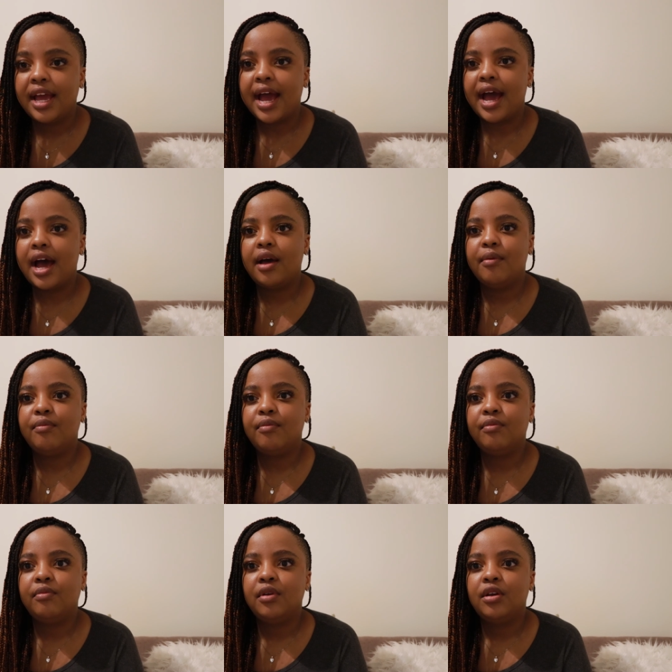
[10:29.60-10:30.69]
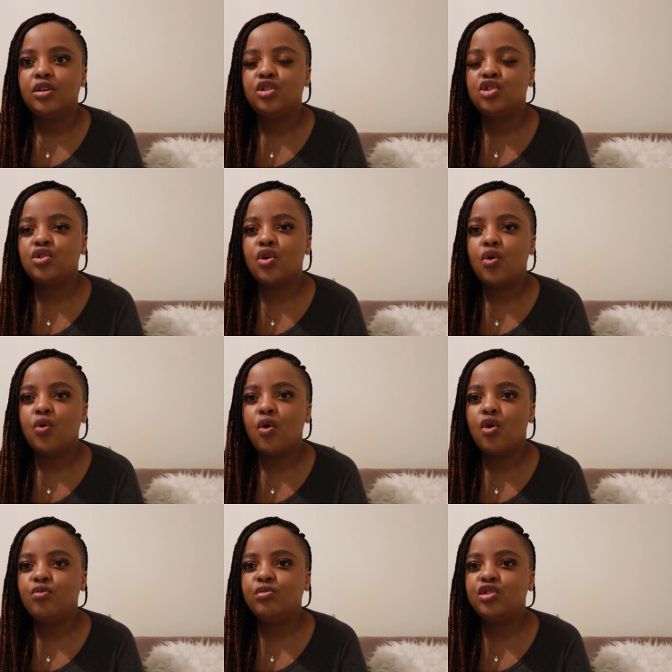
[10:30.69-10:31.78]
Um, so
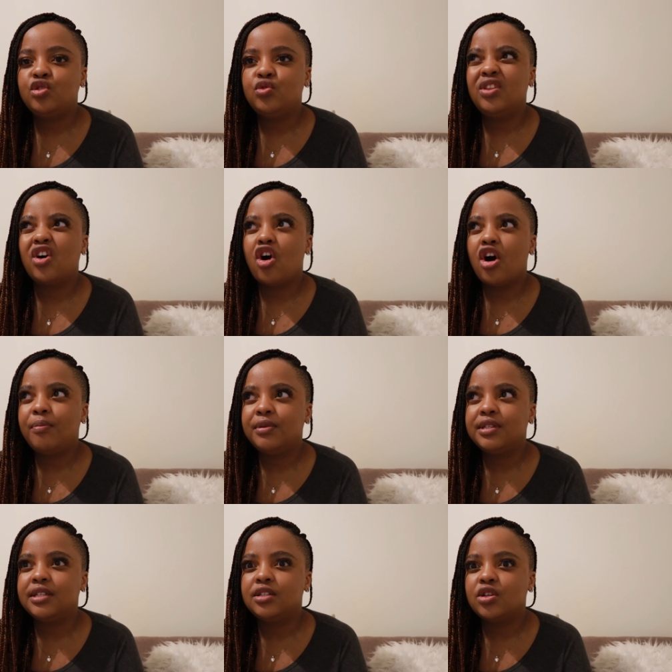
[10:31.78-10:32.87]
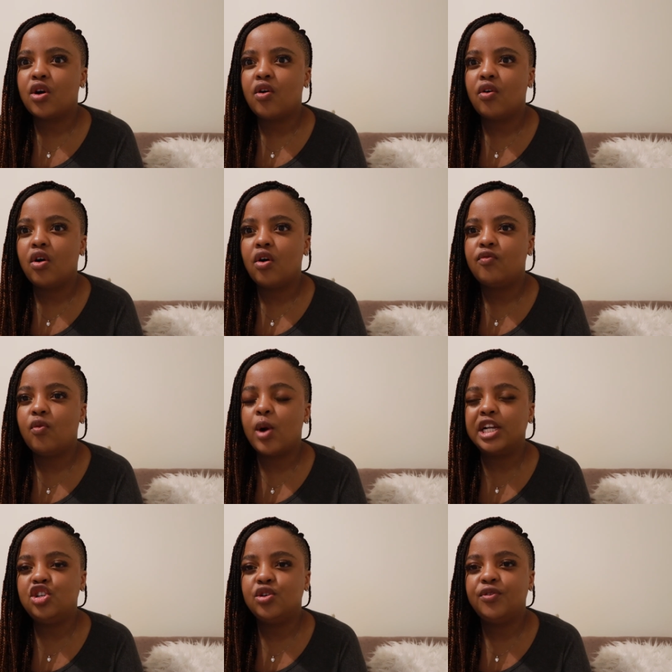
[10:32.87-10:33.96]
almost do the opposite of, of
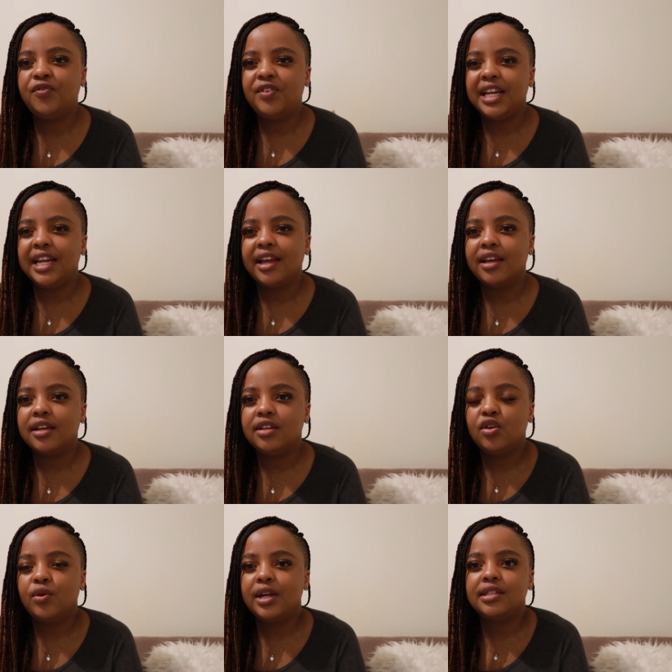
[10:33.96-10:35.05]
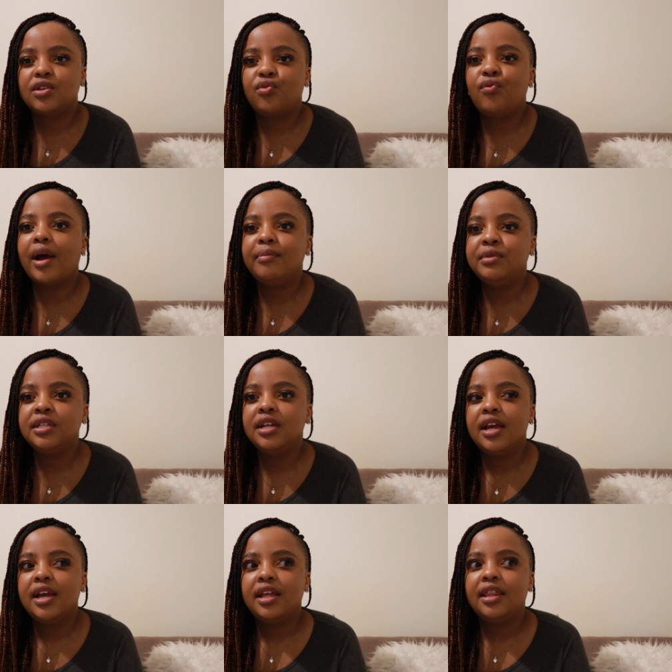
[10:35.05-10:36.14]
what you're feeling, you know, interrupt
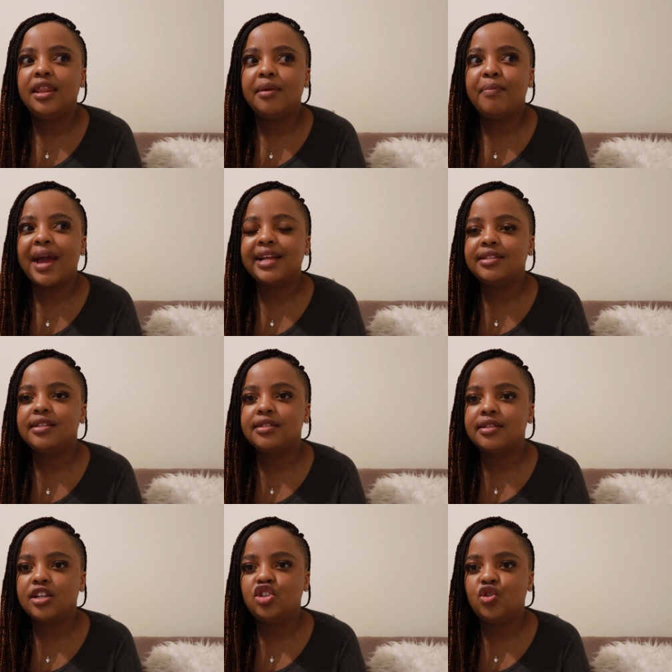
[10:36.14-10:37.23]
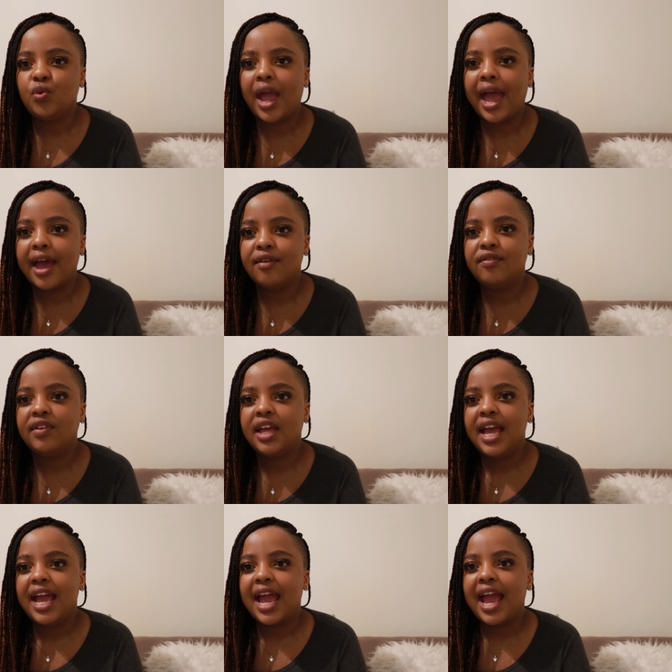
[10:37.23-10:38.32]
the patterns that you have
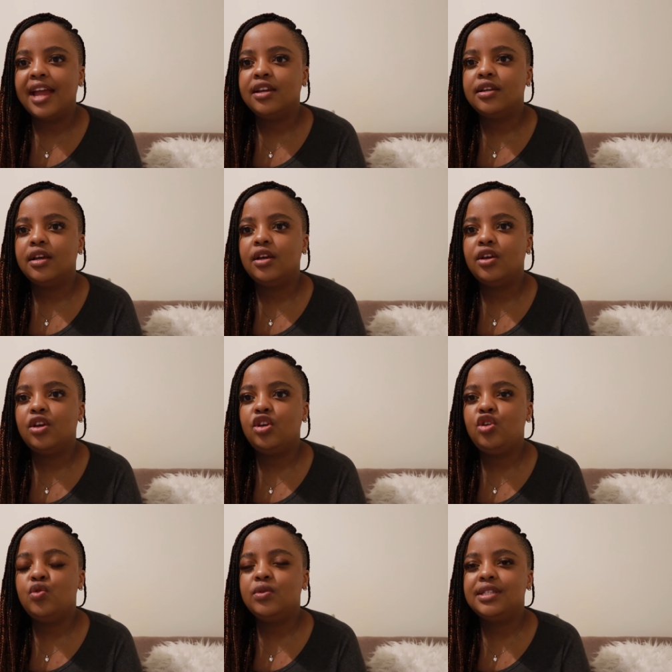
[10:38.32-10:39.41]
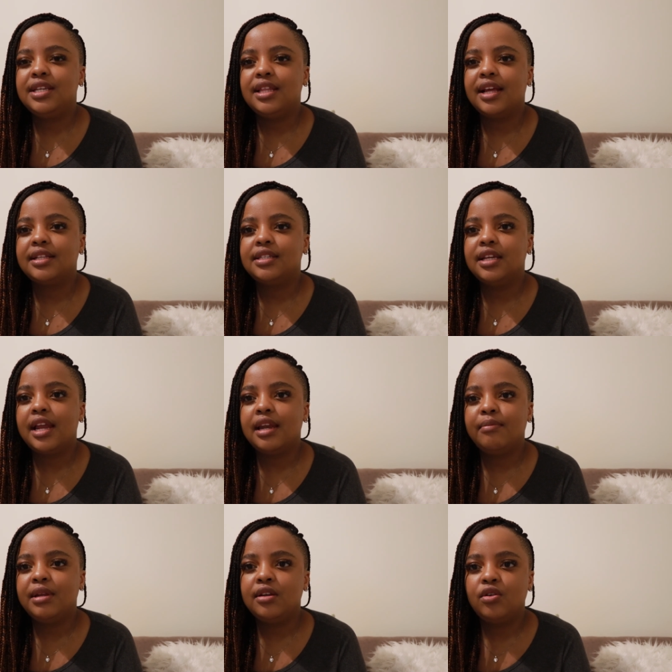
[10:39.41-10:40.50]
and you'll see that and i
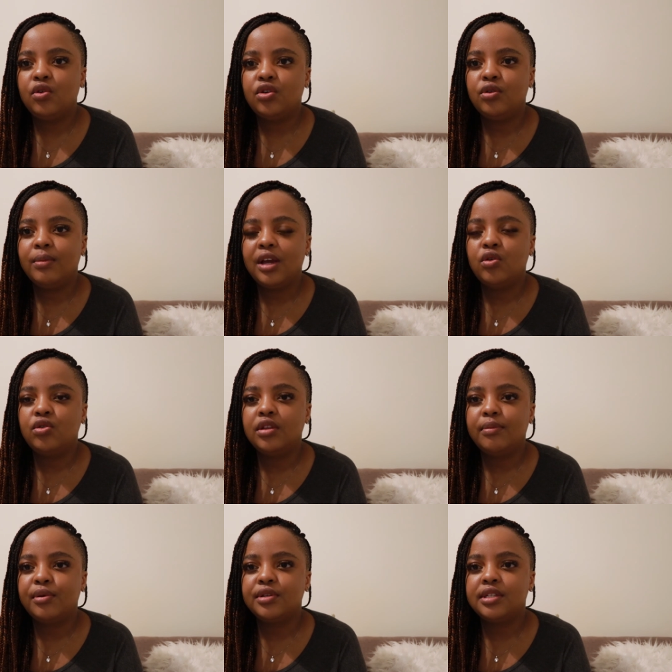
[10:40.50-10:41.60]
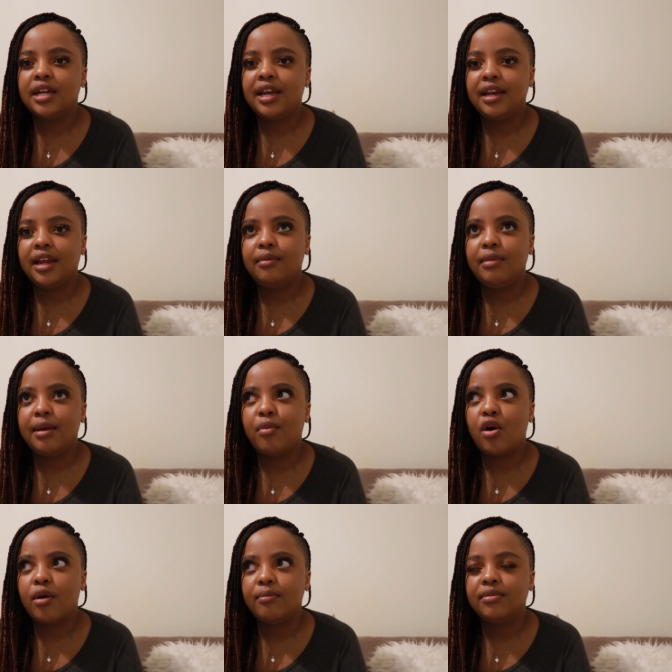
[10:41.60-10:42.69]
mean look you may go to the person and it may
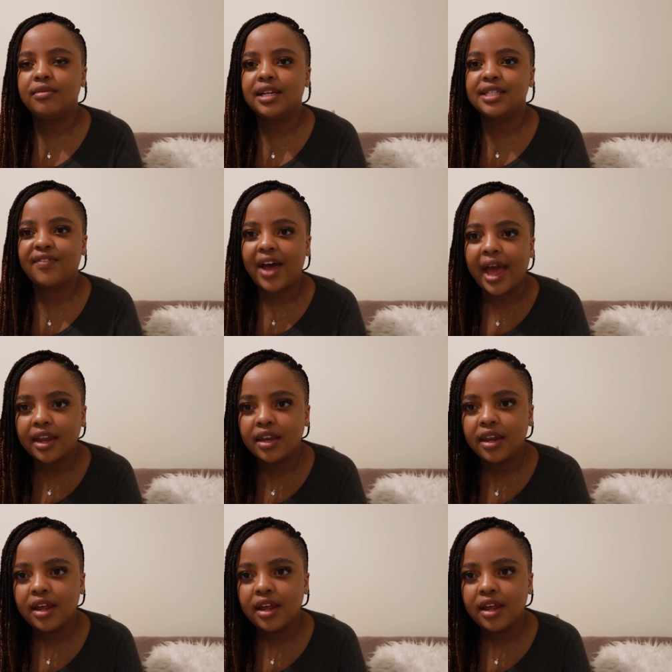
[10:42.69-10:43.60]
bomb that's fine